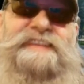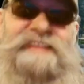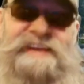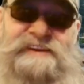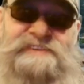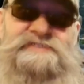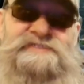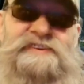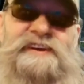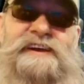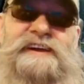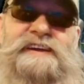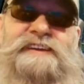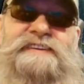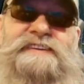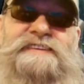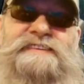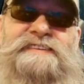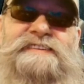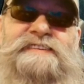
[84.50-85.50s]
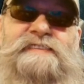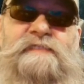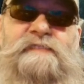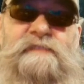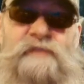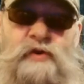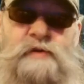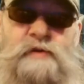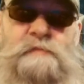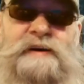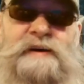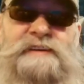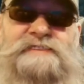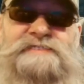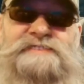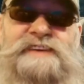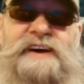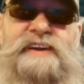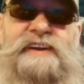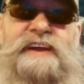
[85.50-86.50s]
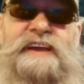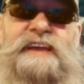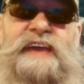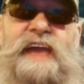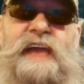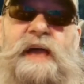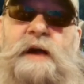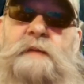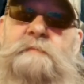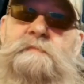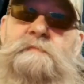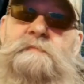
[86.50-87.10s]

That's right, four months out of camp.